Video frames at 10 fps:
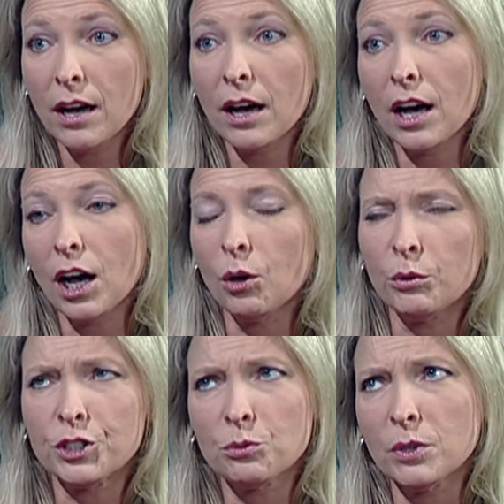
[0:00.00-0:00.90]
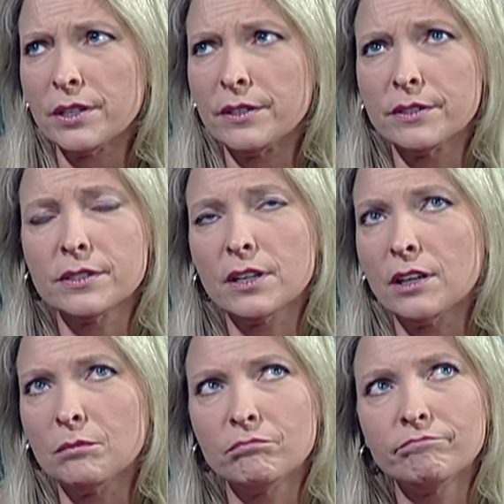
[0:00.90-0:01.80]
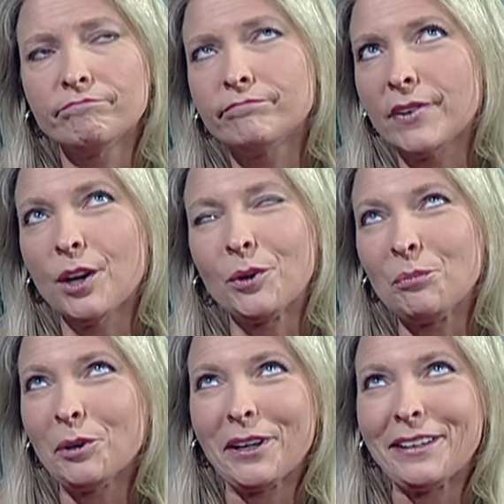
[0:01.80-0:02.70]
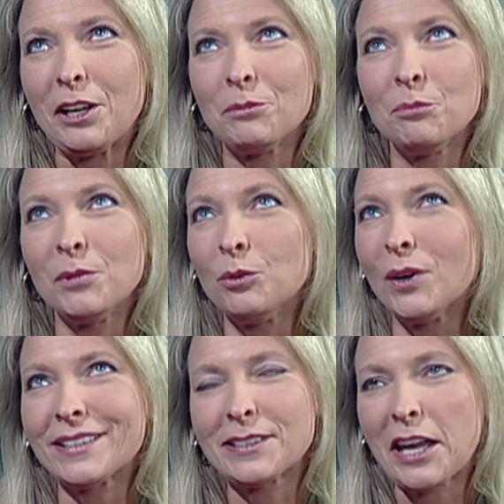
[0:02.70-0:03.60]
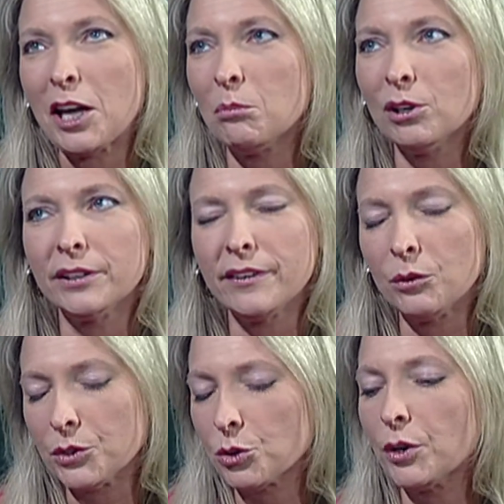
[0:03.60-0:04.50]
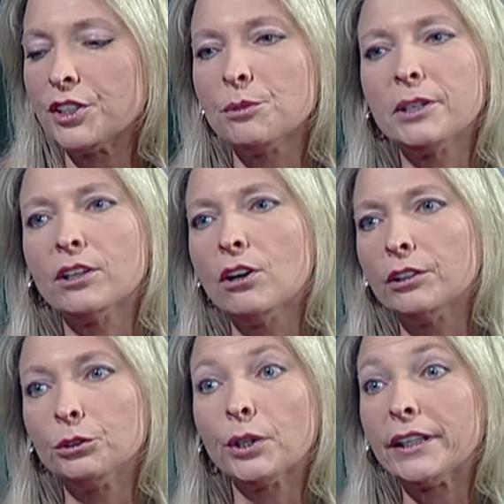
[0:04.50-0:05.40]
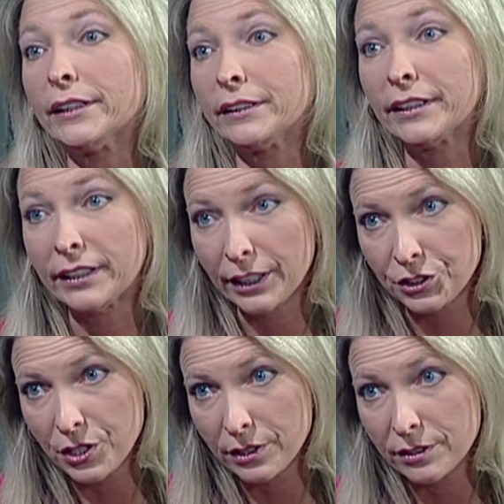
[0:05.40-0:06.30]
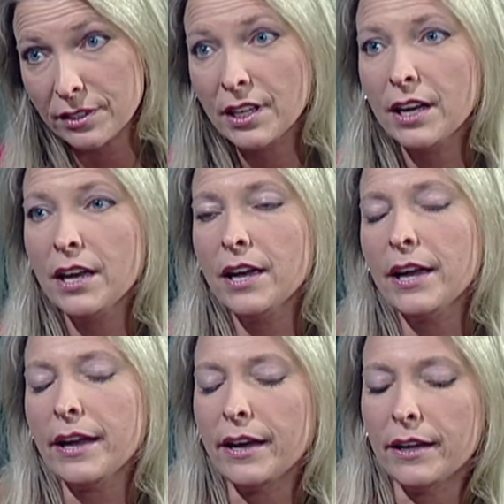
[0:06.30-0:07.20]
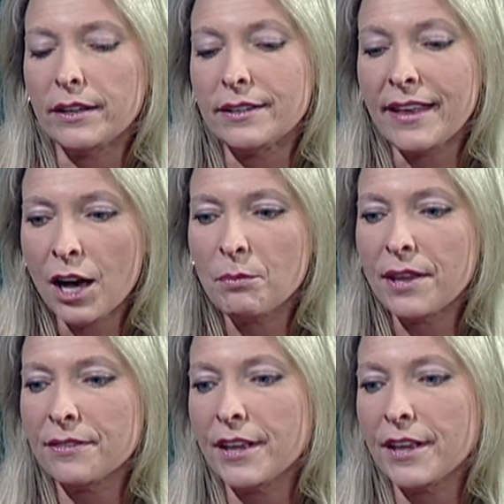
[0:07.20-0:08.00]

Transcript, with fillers: uh, which was um, at one point named Midwest Cable and then was going to be called GreatLand Connections. Mm -hmm. And that meant